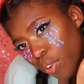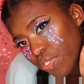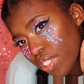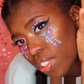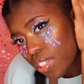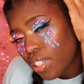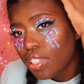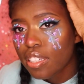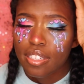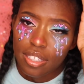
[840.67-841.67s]
Of the look,
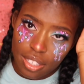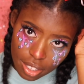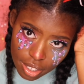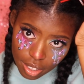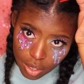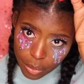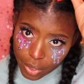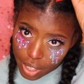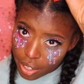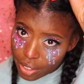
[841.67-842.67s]

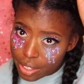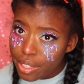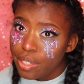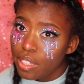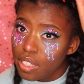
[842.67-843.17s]
got a little.